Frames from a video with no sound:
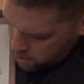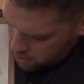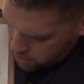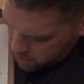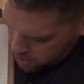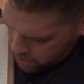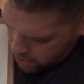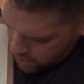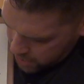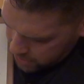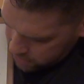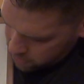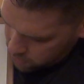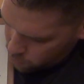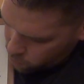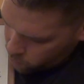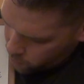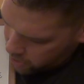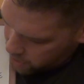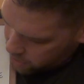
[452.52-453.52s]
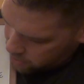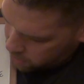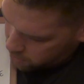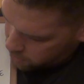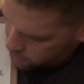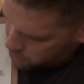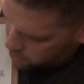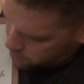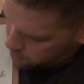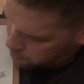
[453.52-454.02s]
Now, as
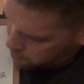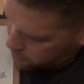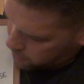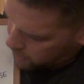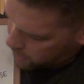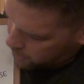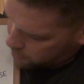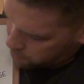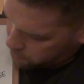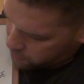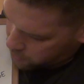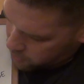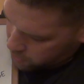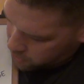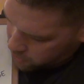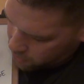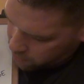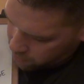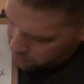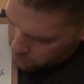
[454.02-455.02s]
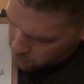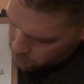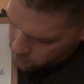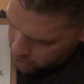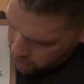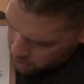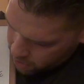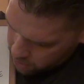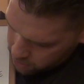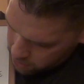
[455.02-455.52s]
awareness becomes
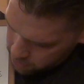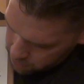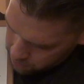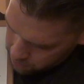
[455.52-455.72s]
self-aware,